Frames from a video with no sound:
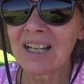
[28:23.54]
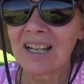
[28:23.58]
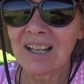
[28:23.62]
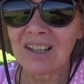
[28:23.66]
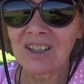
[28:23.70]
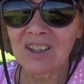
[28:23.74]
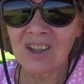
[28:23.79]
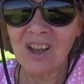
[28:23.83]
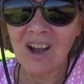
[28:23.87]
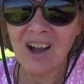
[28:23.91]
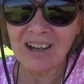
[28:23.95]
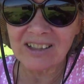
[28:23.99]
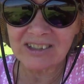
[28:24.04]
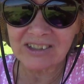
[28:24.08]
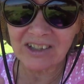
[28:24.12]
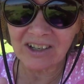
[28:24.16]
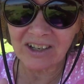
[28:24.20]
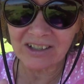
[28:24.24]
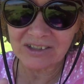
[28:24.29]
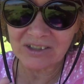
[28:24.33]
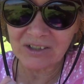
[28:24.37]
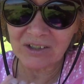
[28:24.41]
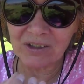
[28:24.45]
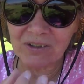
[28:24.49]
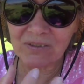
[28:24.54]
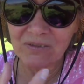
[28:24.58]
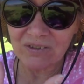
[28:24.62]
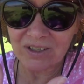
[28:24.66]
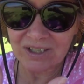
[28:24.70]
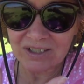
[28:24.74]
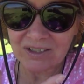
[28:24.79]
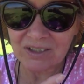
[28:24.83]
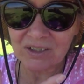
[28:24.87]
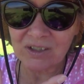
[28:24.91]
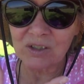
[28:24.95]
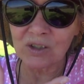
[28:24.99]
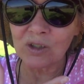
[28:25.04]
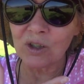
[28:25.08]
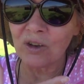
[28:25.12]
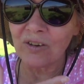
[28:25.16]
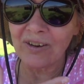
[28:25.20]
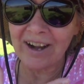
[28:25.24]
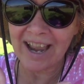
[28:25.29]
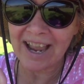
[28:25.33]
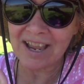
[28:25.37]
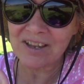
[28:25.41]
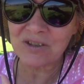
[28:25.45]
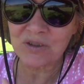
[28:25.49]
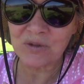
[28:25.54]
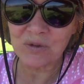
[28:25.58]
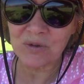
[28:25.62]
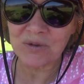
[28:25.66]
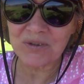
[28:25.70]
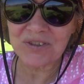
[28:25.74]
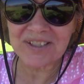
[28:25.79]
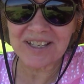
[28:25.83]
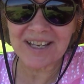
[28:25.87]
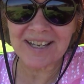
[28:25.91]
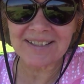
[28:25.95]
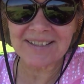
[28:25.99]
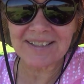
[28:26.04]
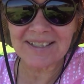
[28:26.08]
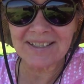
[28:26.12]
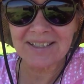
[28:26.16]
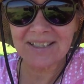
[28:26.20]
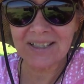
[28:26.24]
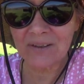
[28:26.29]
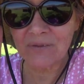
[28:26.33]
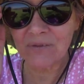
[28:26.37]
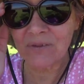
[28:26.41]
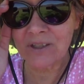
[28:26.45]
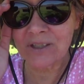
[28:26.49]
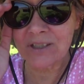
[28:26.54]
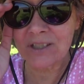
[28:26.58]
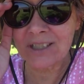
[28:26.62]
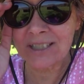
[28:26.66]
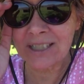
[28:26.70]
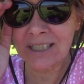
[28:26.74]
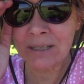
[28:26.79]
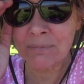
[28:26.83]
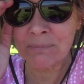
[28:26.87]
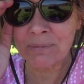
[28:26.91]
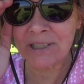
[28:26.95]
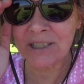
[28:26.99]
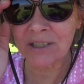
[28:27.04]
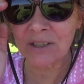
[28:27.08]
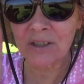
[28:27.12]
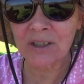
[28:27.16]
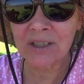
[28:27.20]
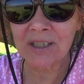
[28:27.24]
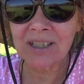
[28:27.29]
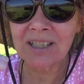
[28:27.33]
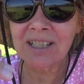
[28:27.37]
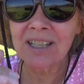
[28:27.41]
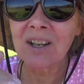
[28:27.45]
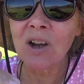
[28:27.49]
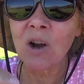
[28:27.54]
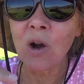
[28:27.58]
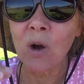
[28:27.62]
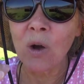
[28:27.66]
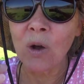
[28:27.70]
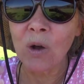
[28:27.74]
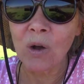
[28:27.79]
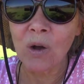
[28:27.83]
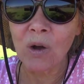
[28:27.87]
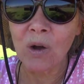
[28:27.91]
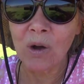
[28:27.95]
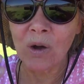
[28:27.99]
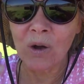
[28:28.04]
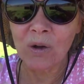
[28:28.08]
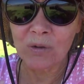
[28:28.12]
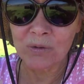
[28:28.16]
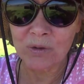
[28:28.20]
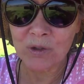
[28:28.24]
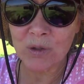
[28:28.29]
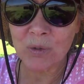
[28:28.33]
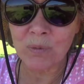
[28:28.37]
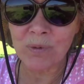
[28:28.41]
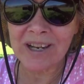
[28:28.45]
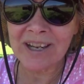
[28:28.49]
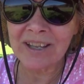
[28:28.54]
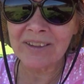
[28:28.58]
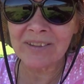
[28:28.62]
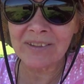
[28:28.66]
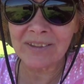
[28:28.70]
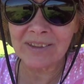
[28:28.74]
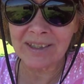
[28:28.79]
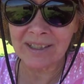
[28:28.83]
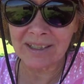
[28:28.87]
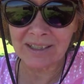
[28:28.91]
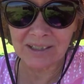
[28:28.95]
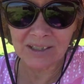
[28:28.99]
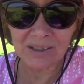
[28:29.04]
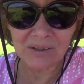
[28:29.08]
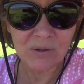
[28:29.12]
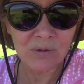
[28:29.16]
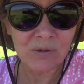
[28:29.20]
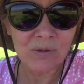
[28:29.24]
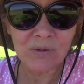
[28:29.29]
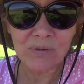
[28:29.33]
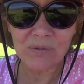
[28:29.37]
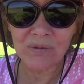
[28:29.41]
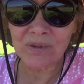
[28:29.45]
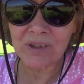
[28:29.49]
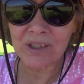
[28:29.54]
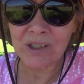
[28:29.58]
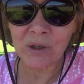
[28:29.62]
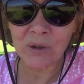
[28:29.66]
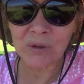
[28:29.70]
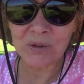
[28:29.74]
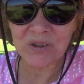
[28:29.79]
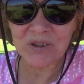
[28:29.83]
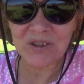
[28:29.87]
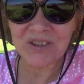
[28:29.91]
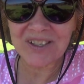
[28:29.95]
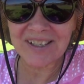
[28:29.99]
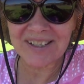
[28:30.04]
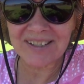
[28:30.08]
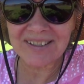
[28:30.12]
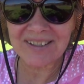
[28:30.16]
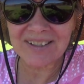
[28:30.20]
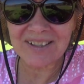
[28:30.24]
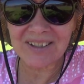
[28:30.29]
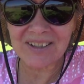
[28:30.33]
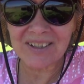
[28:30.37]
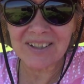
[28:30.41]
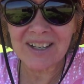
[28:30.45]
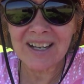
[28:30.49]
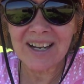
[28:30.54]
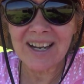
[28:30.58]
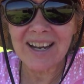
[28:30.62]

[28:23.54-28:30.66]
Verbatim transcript: logged onto the physical or astral senses of the sleeping twin, the older sister,